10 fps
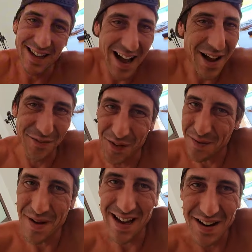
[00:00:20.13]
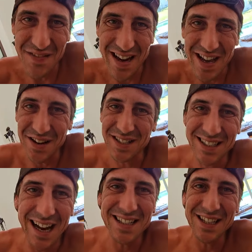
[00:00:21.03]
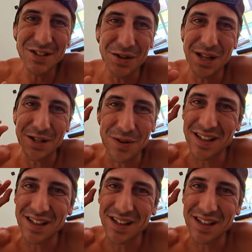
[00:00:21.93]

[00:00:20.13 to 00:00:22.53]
I have fun making videos. Guys, enjoy this one.